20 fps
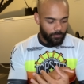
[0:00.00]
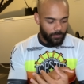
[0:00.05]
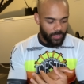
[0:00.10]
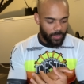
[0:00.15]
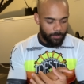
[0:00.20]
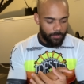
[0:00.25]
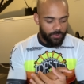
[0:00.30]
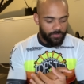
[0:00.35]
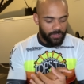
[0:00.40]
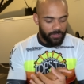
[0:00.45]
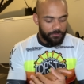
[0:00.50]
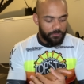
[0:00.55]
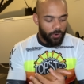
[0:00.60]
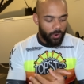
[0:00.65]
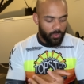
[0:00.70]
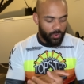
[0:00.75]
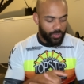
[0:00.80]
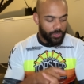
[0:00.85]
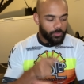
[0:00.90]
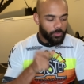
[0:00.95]
Moving
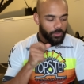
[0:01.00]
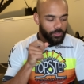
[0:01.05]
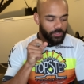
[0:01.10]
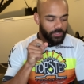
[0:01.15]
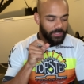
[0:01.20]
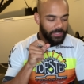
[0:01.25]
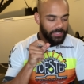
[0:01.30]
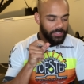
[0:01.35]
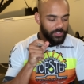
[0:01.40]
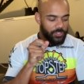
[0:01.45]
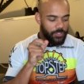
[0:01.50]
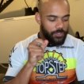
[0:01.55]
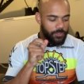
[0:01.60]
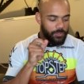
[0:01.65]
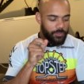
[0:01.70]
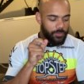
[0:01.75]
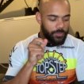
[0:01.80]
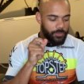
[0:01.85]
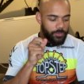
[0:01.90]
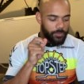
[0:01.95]
forward, we're looking
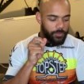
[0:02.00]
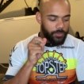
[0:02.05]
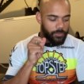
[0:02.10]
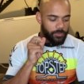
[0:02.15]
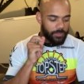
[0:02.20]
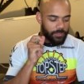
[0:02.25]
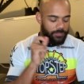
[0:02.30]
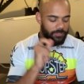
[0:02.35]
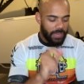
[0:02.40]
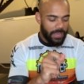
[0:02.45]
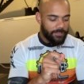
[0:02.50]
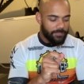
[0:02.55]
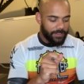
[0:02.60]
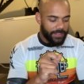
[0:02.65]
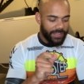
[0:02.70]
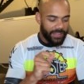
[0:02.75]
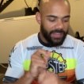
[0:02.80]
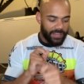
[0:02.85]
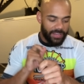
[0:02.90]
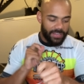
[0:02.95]
to the
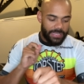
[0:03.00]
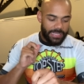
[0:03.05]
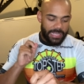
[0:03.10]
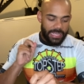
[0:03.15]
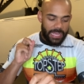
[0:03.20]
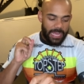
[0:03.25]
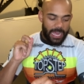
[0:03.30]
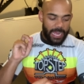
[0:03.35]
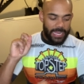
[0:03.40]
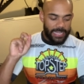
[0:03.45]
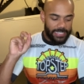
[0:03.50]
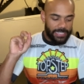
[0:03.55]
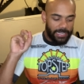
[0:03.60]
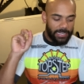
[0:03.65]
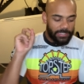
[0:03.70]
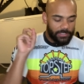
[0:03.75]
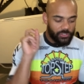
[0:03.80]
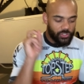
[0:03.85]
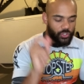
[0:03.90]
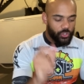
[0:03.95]
5K. I
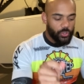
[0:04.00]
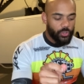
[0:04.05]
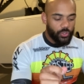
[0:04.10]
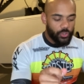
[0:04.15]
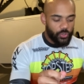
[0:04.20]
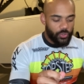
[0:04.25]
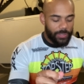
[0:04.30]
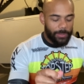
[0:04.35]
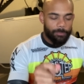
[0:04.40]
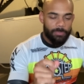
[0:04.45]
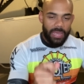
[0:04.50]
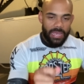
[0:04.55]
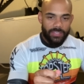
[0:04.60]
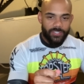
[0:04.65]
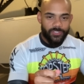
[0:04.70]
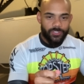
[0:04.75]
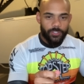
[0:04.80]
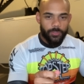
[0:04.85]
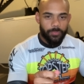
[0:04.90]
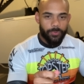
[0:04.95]
got 2
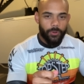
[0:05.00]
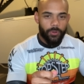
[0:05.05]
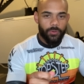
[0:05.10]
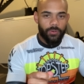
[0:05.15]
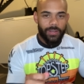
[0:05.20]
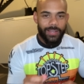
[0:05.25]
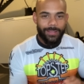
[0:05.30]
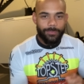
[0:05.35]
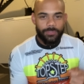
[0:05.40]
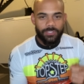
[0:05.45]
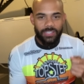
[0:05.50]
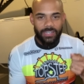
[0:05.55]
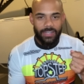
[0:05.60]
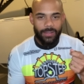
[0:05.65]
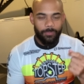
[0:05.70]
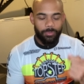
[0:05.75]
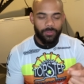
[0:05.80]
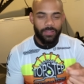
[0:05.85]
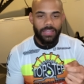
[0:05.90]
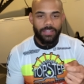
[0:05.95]
ambassador programs that I
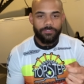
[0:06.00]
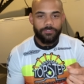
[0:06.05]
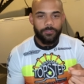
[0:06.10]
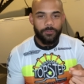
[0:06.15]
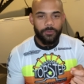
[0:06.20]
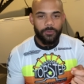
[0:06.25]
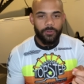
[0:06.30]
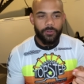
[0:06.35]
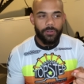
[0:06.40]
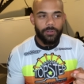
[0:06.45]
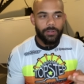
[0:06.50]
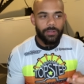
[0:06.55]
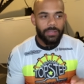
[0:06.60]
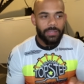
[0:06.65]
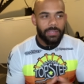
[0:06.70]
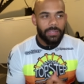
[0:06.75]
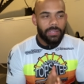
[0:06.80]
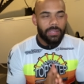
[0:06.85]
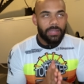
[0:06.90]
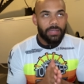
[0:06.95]
applied for.
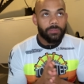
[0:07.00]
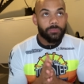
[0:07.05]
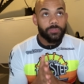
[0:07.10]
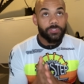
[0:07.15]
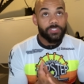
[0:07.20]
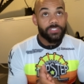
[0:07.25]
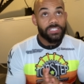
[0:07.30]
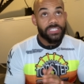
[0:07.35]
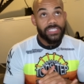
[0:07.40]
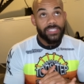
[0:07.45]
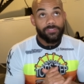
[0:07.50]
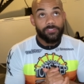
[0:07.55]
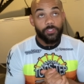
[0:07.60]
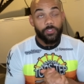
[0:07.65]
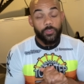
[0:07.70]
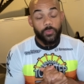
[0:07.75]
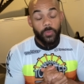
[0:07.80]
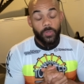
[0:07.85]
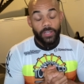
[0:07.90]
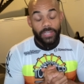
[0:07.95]
We'll see if
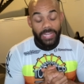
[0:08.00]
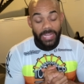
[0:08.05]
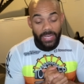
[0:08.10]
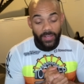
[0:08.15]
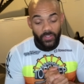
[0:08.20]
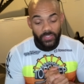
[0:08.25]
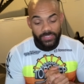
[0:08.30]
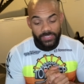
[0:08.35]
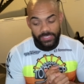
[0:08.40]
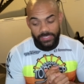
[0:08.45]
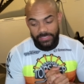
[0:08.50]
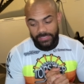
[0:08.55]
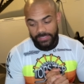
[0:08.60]
those work out.